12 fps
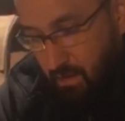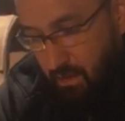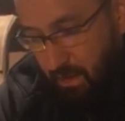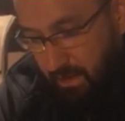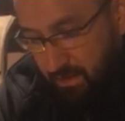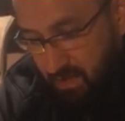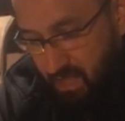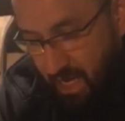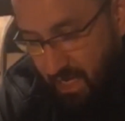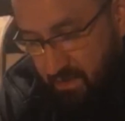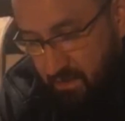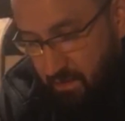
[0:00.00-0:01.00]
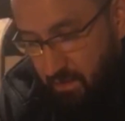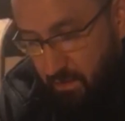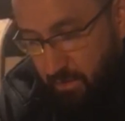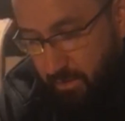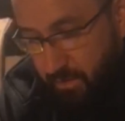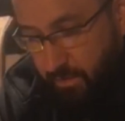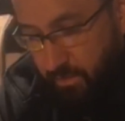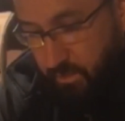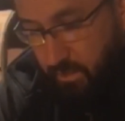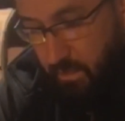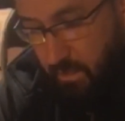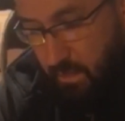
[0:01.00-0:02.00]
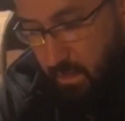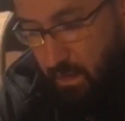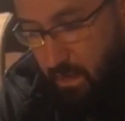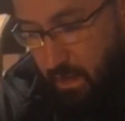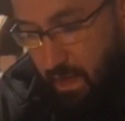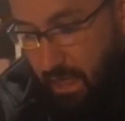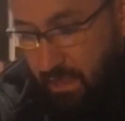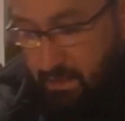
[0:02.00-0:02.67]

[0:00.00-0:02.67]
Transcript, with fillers: It's a Dagner, and it's